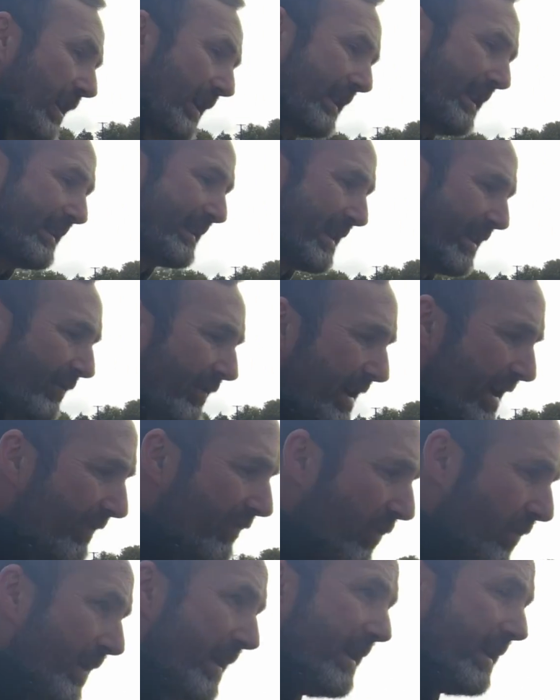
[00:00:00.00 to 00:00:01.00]
like this every
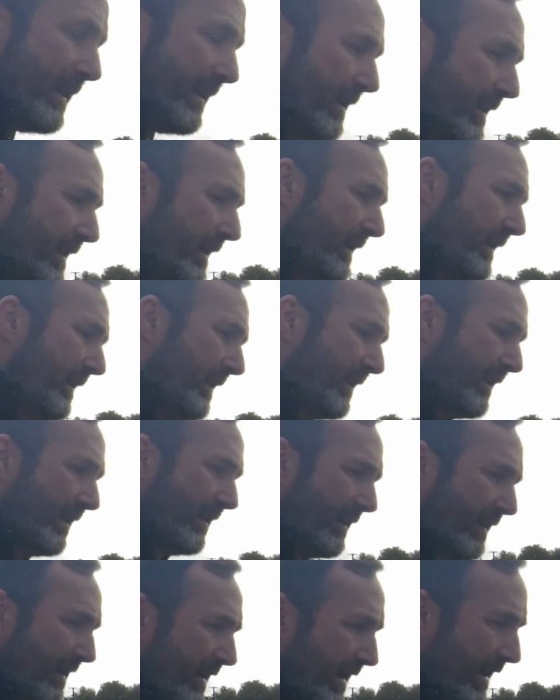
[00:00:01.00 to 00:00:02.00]
other week,
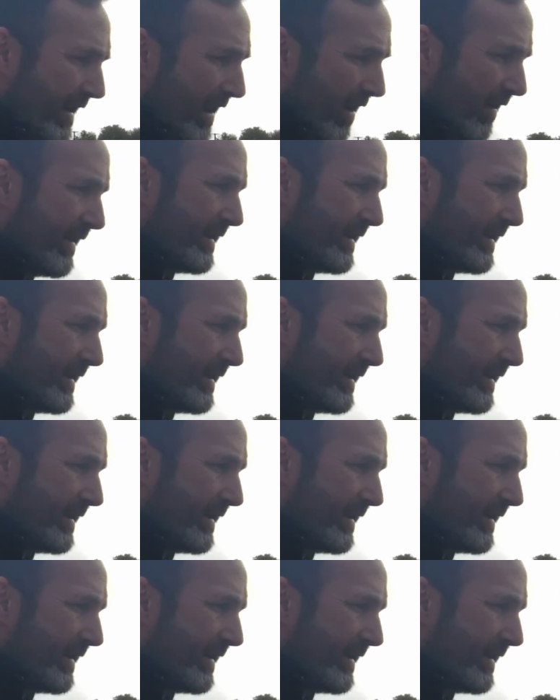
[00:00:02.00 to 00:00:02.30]
You know,